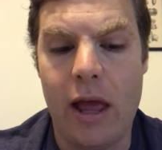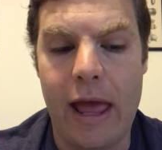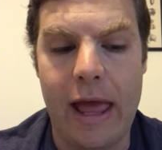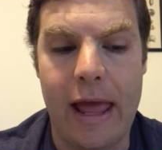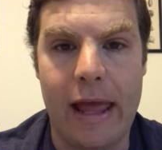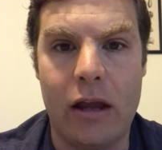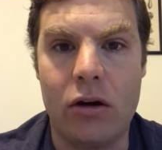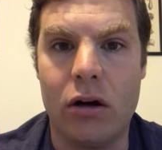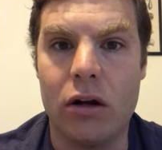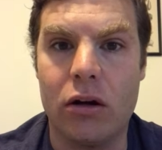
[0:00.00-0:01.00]
a
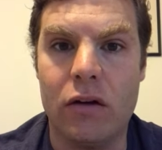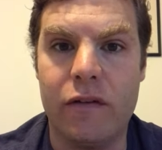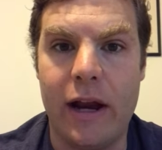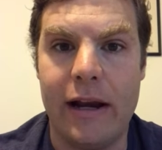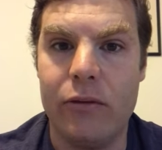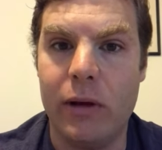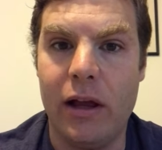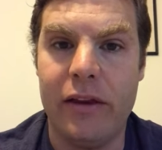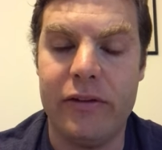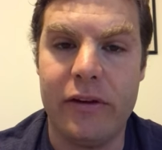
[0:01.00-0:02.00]
current girlfriend, as
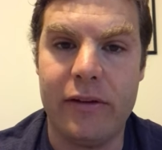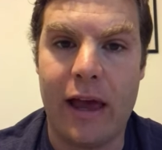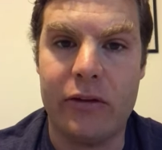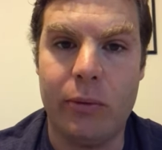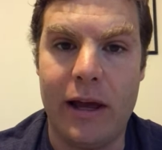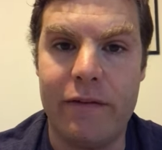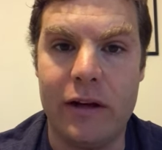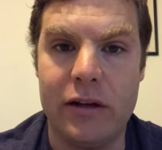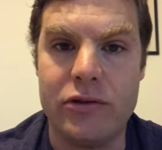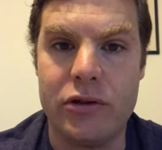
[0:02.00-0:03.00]
well as his ex-wife
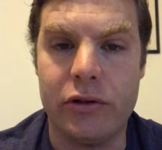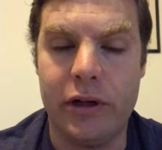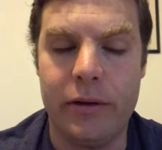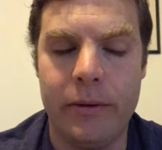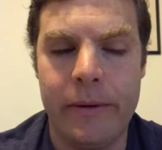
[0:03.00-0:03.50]
and his children.